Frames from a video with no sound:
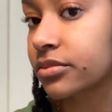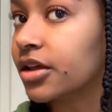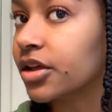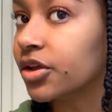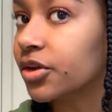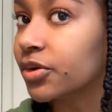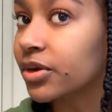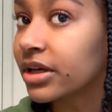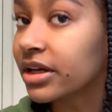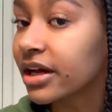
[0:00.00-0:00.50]

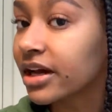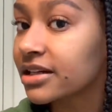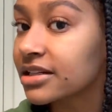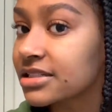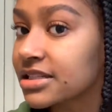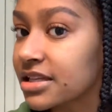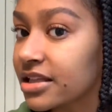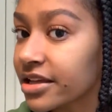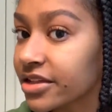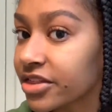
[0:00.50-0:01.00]
You can kind of
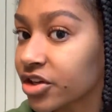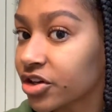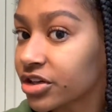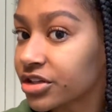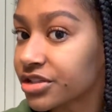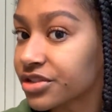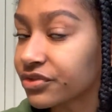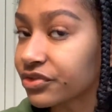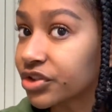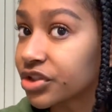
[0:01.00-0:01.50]
see like there
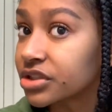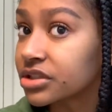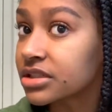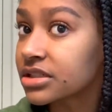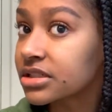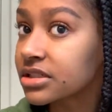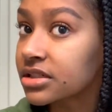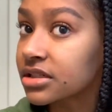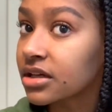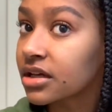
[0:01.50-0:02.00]
is
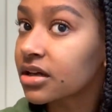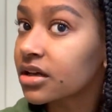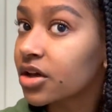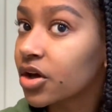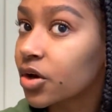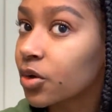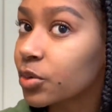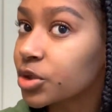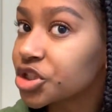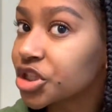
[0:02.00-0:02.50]
frizz,
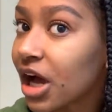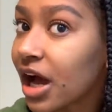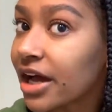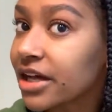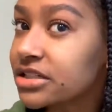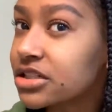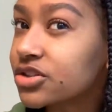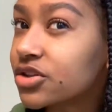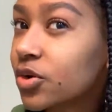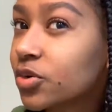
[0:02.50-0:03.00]
which I
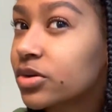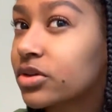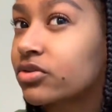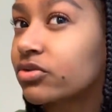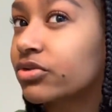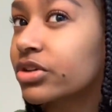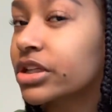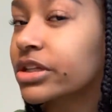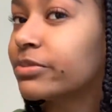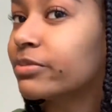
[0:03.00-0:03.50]
don't
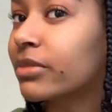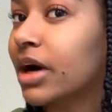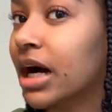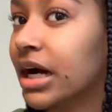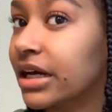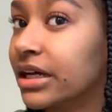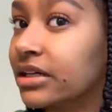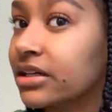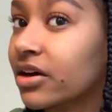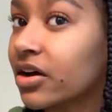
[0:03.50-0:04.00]
really
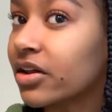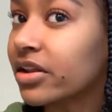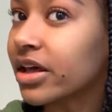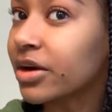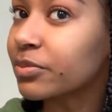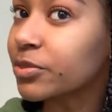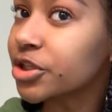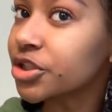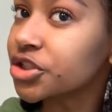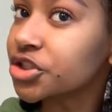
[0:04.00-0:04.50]
mind all that
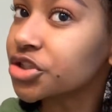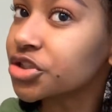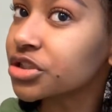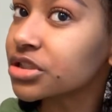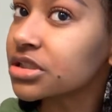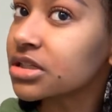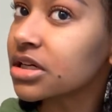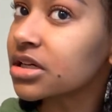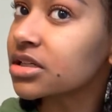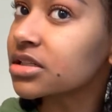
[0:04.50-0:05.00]
much
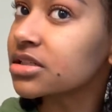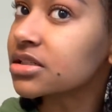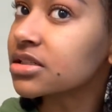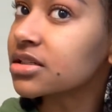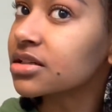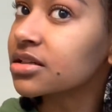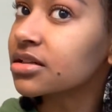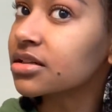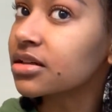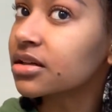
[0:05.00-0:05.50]
just because
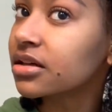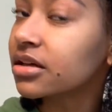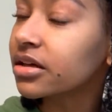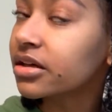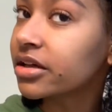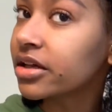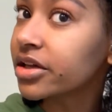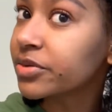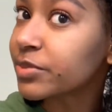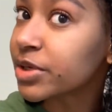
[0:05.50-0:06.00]

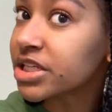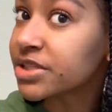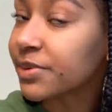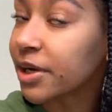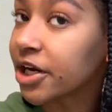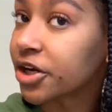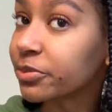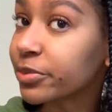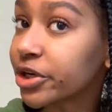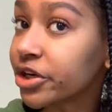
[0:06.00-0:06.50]
it makes my
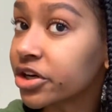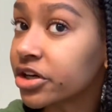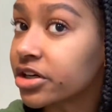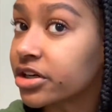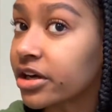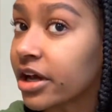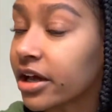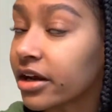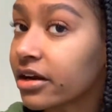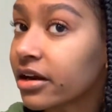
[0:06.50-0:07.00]
hair bigger
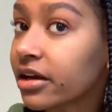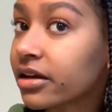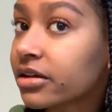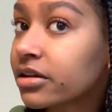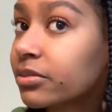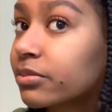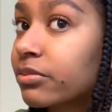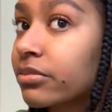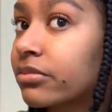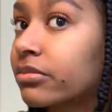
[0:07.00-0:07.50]
and
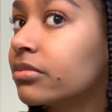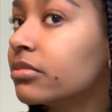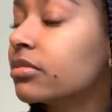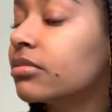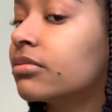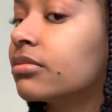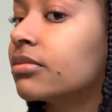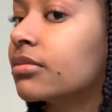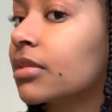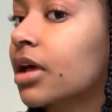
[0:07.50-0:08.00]

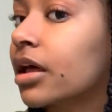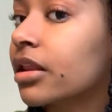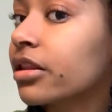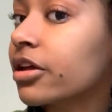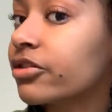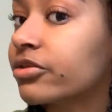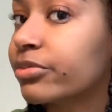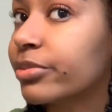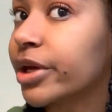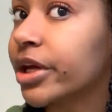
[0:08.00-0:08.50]
I
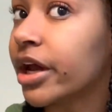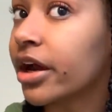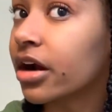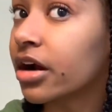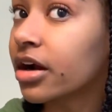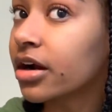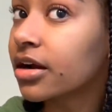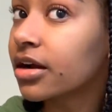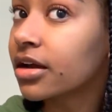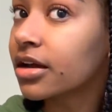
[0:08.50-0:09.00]
love big hair.
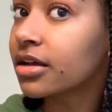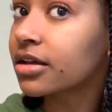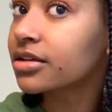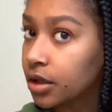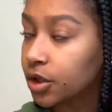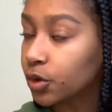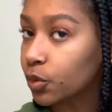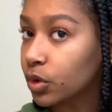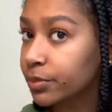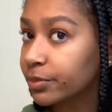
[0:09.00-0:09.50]

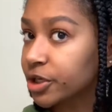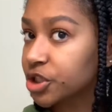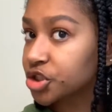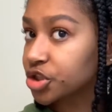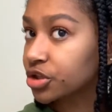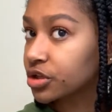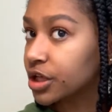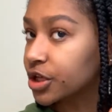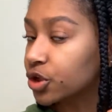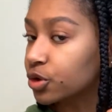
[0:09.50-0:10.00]
You want to make
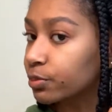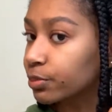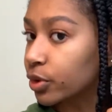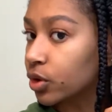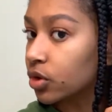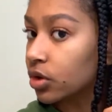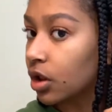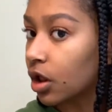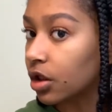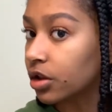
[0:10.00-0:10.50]
sure like you
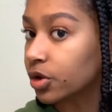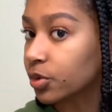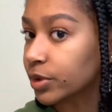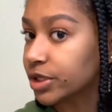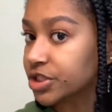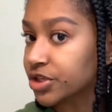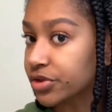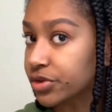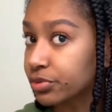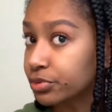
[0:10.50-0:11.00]
pull all the way
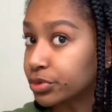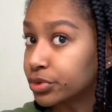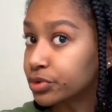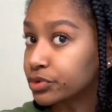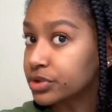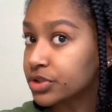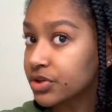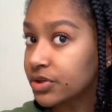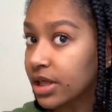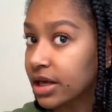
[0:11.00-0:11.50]
to the root
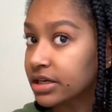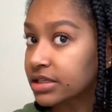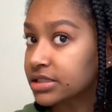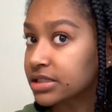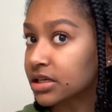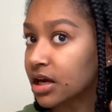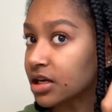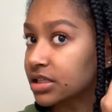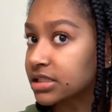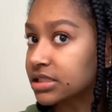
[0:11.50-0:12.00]
so that it's
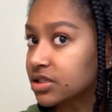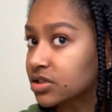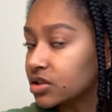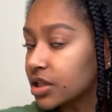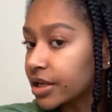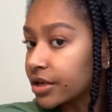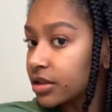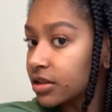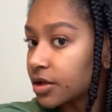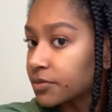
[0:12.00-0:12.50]
not still
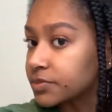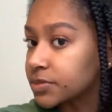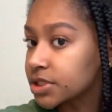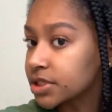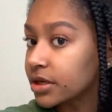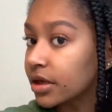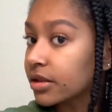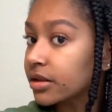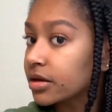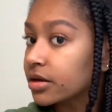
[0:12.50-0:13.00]
like clumped
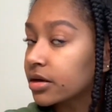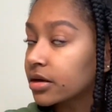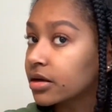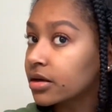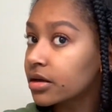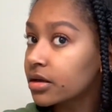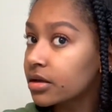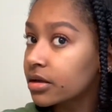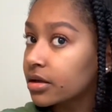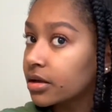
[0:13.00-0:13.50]
together
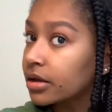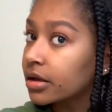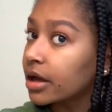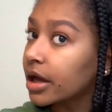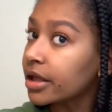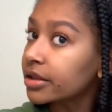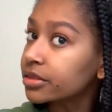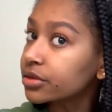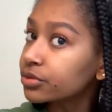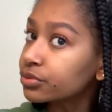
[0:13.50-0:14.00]

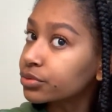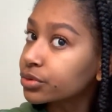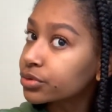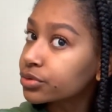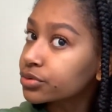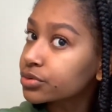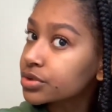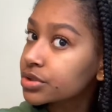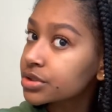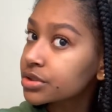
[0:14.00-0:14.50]
at the
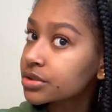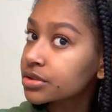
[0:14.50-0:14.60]
root.